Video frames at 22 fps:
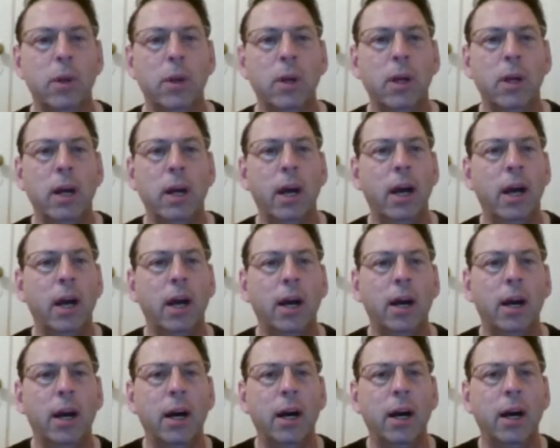
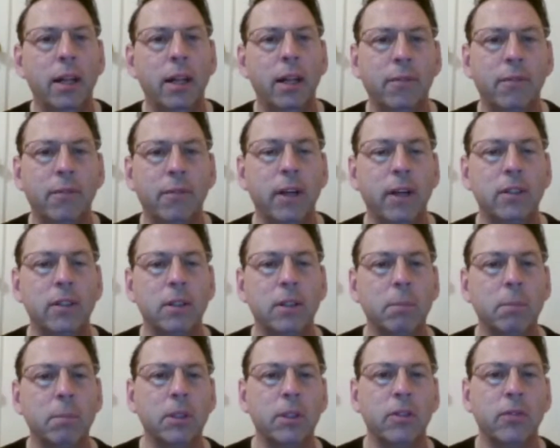and it affects a
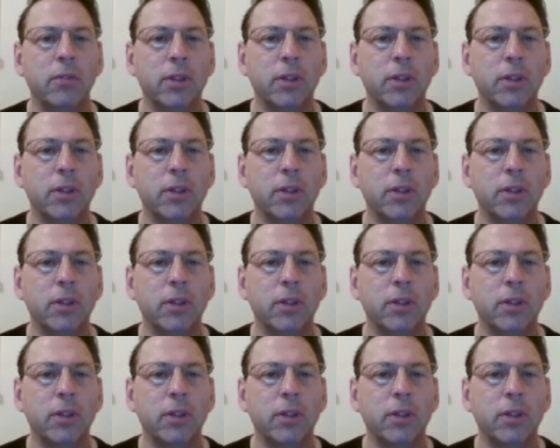bunch of us.